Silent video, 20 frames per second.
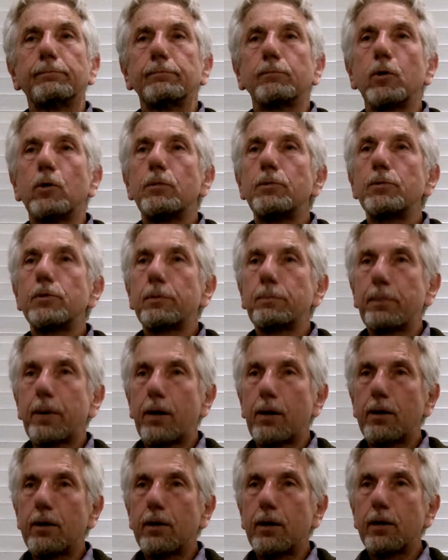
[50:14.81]
what was the
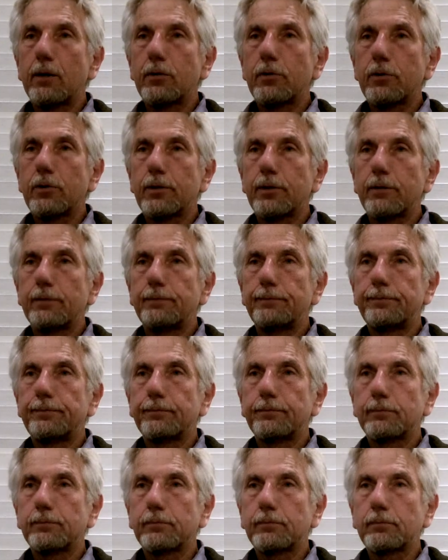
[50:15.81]
paradox?
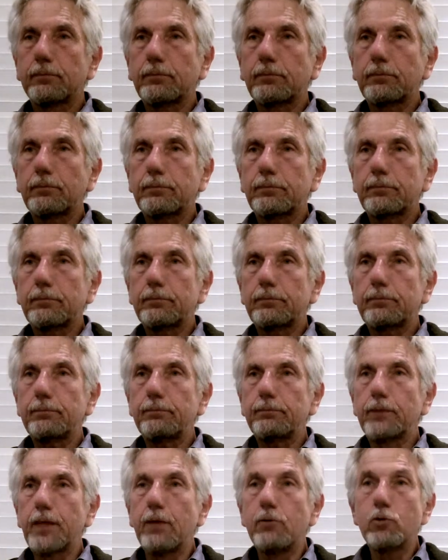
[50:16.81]
We're
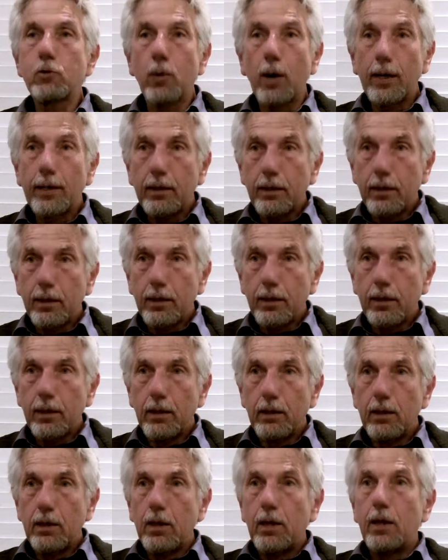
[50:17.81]
speaking. It was what? Speaking.
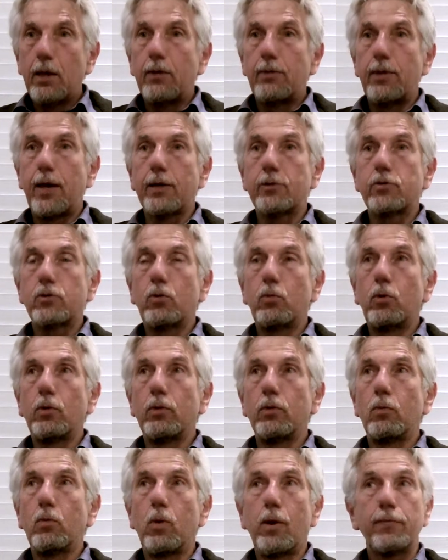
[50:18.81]
That's well.
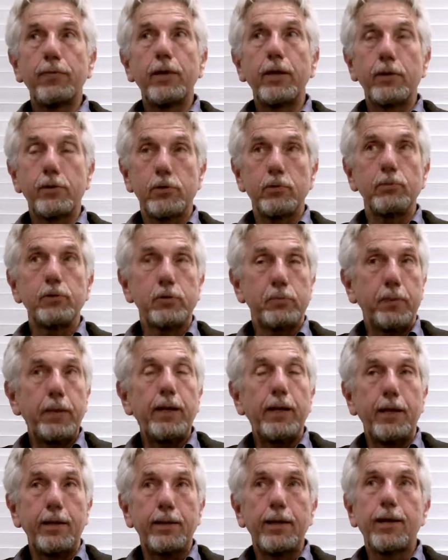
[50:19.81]
One thing is it was
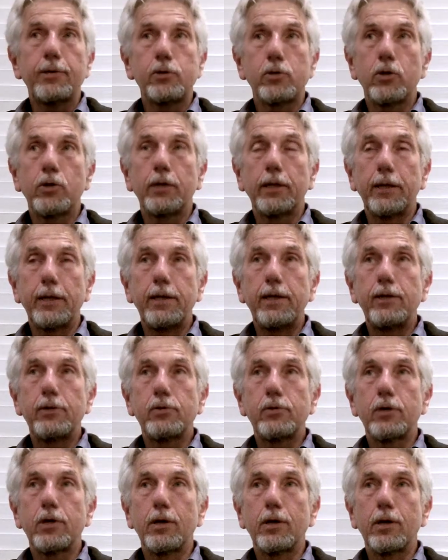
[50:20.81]
speaking. That certainly
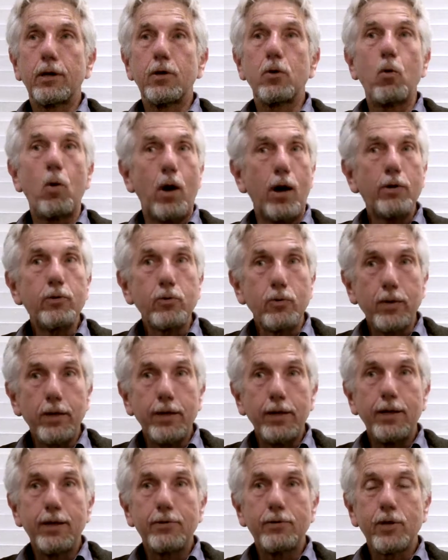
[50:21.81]
is a, a
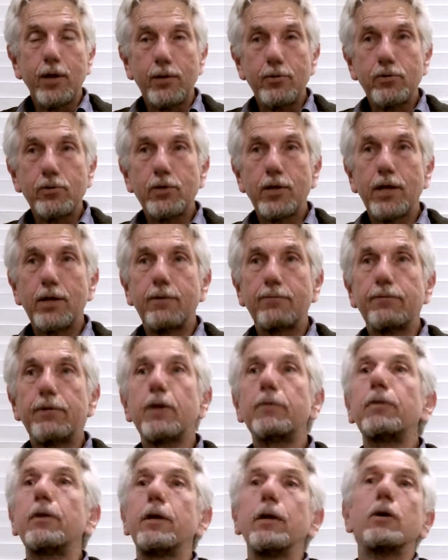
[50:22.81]
quandary to understand, if
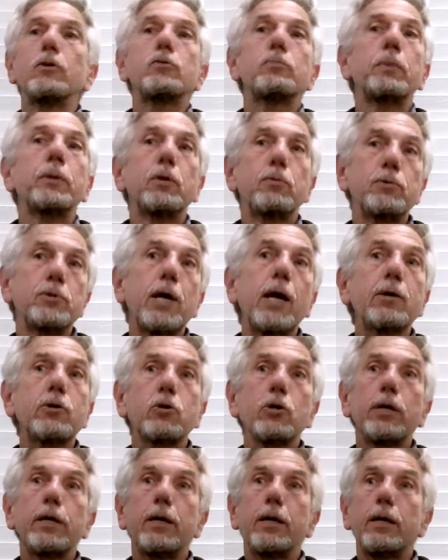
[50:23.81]
nothing else. But there was
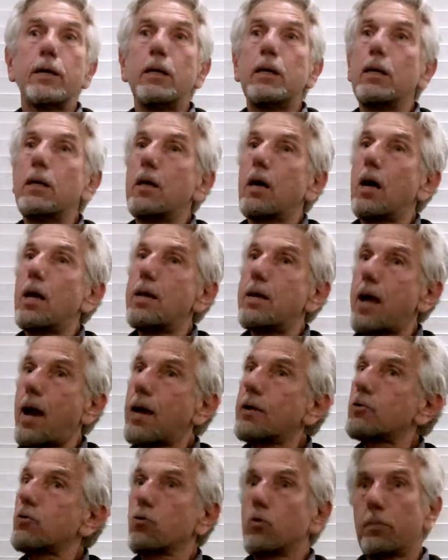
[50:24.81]
actually a, a
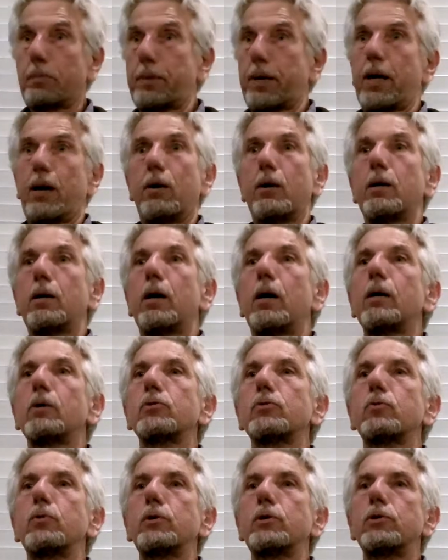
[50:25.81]
natural
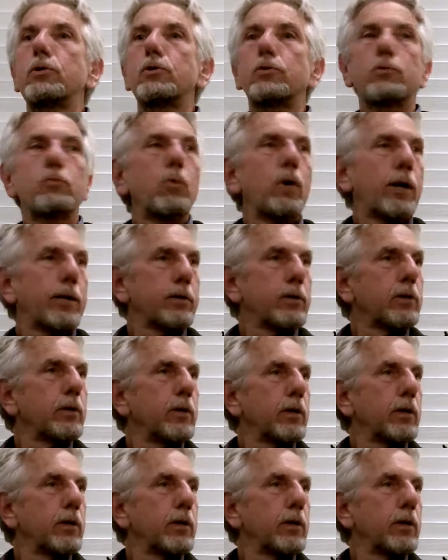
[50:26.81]
paradox, which is what?